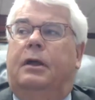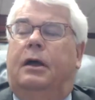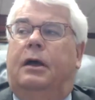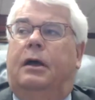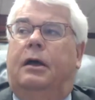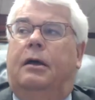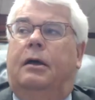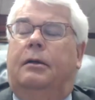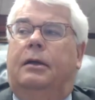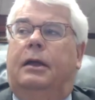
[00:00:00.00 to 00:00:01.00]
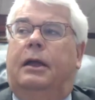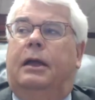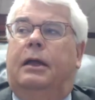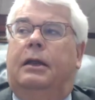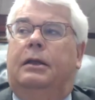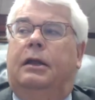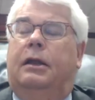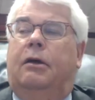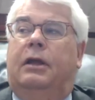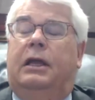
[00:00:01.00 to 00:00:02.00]
you
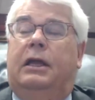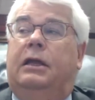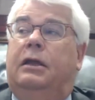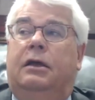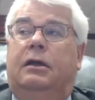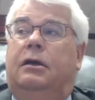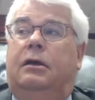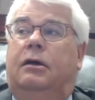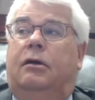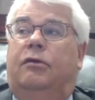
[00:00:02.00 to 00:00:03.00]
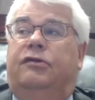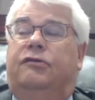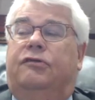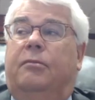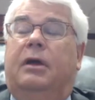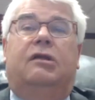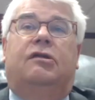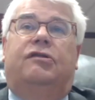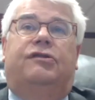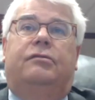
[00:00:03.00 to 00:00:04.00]
know, he was a
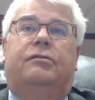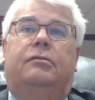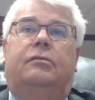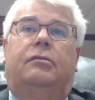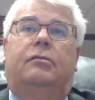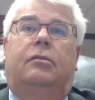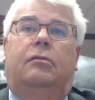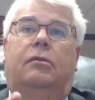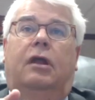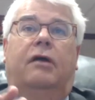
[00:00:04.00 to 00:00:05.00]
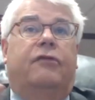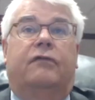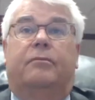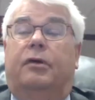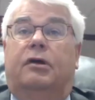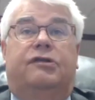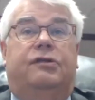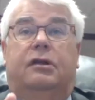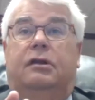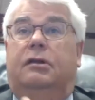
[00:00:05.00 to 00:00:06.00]
tremendous lover of books,
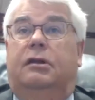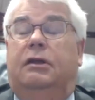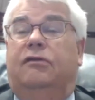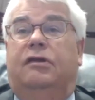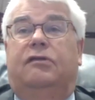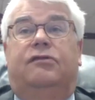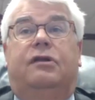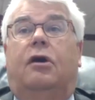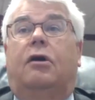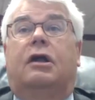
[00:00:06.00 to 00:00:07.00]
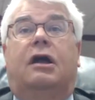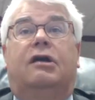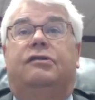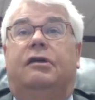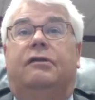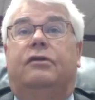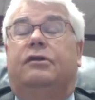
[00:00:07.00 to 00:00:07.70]
and he was interested in all kinds of different